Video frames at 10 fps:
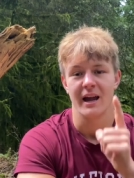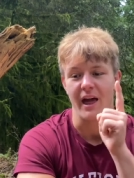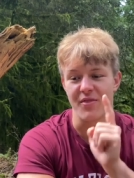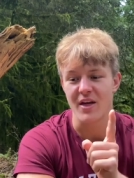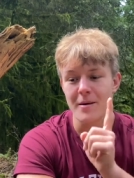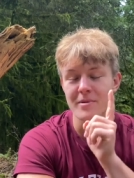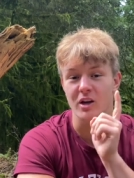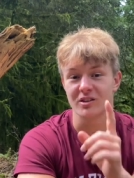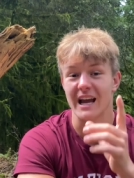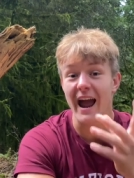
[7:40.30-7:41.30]
And then
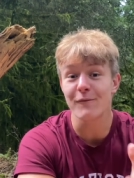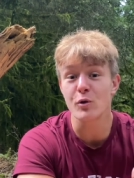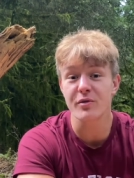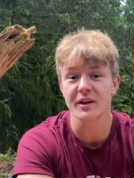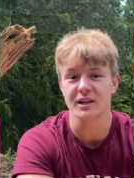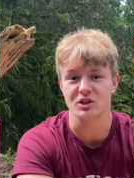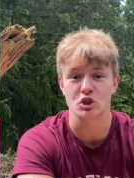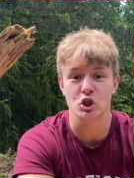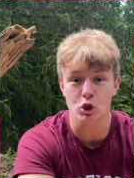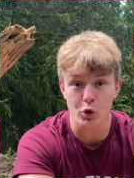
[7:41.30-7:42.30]
because everything is
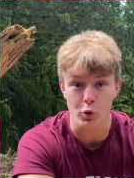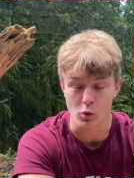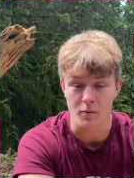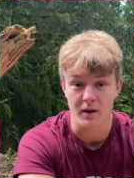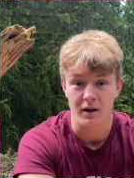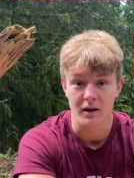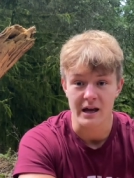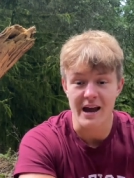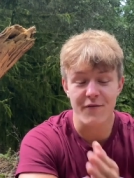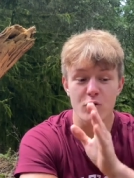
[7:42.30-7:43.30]
true,
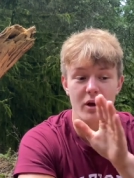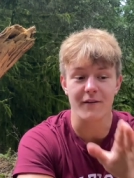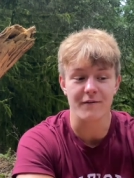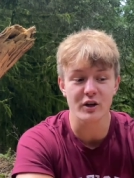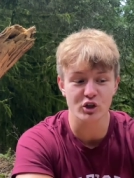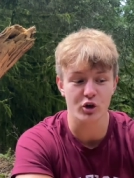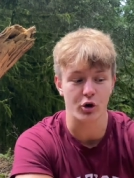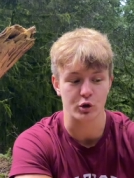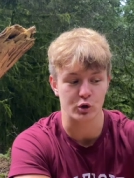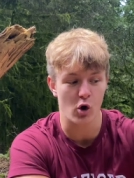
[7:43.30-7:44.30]
if you envision her
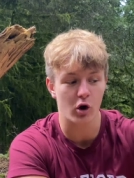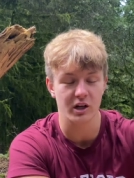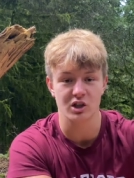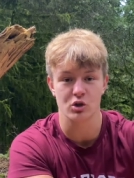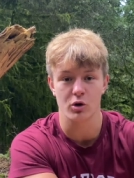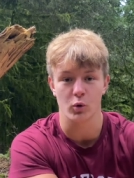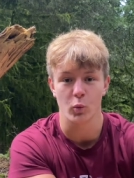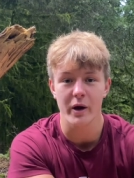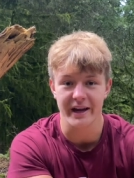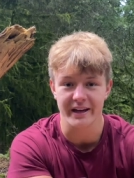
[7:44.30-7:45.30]
to talk in a certain
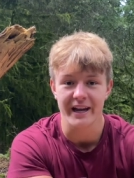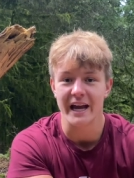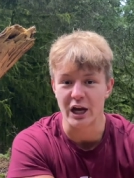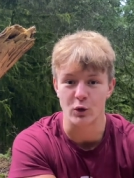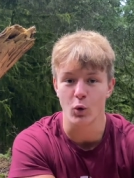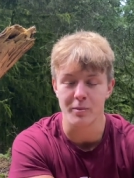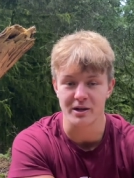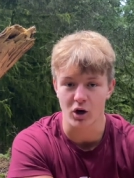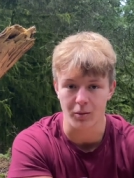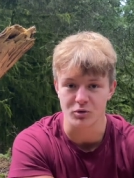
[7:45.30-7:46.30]
way, it will
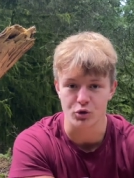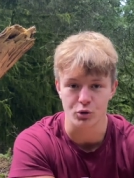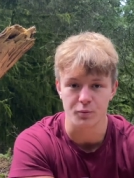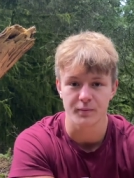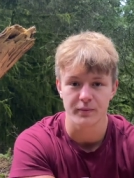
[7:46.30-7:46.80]
become true